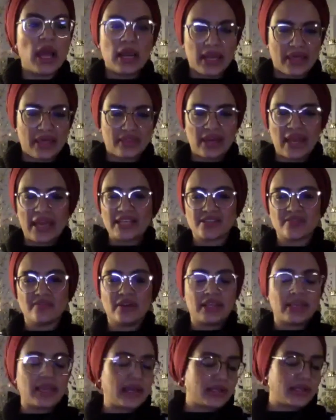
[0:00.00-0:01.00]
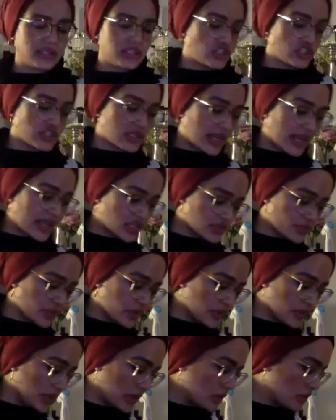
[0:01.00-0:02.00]
Like the likes of Leanne is just an
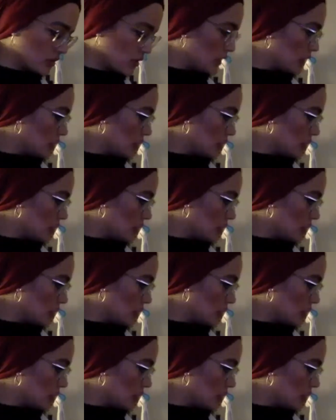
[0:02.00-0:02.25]
expert now,